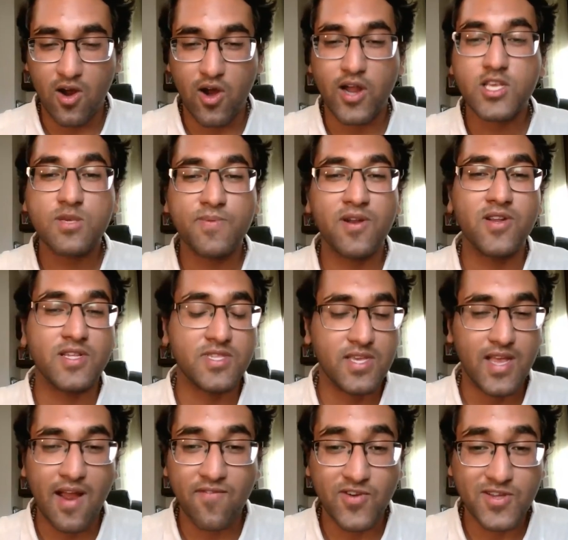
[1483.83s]
are
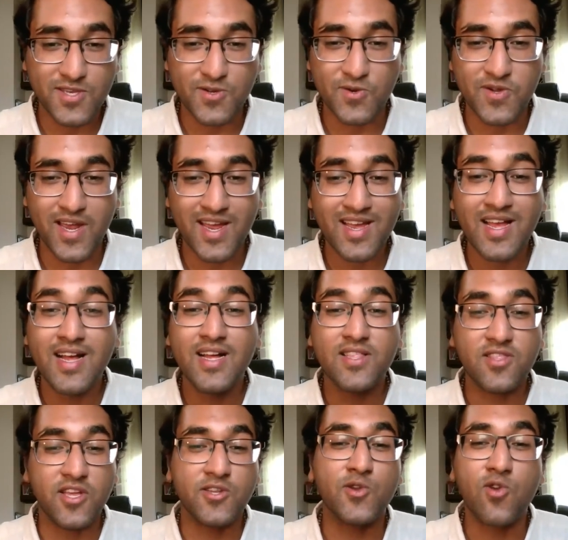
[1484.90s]
experiencing every single day,
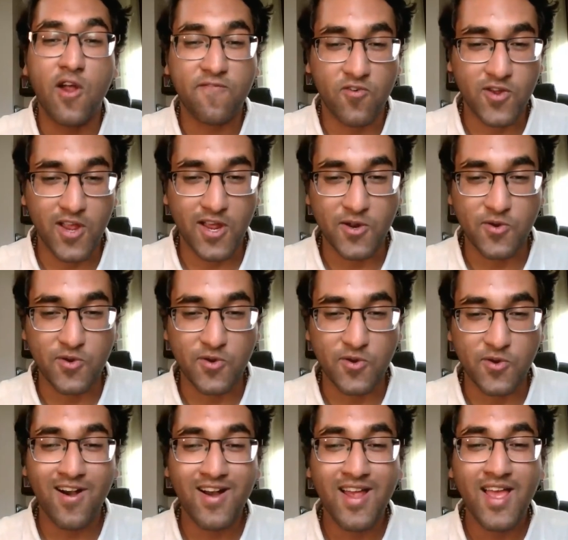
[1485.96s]
they do not forget who they
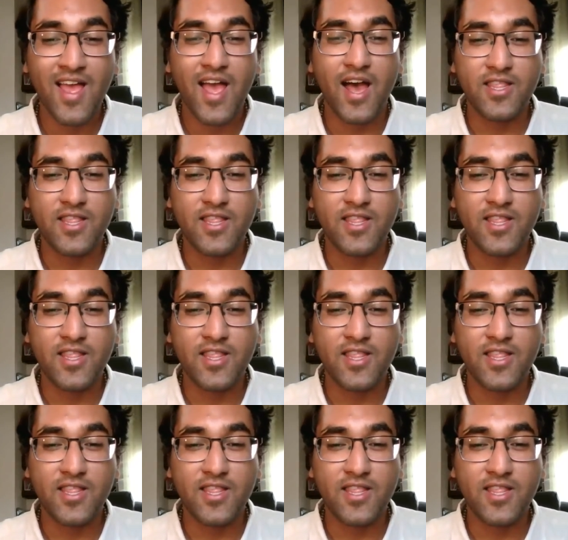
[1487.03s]
are,